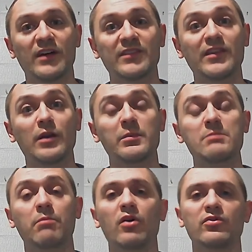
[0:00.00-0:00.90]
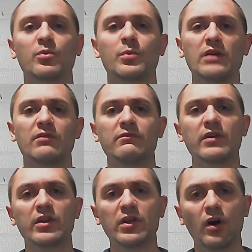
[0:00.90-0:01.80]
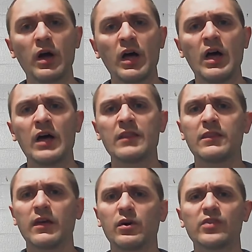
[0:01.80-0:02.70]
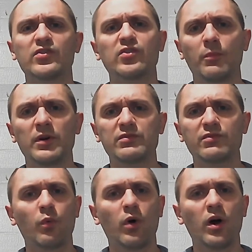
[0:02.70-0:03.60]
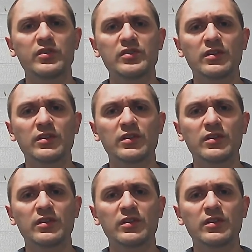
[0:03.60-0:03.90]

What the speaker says: That'll be part 3 of our video. Thank you guys so much for watching.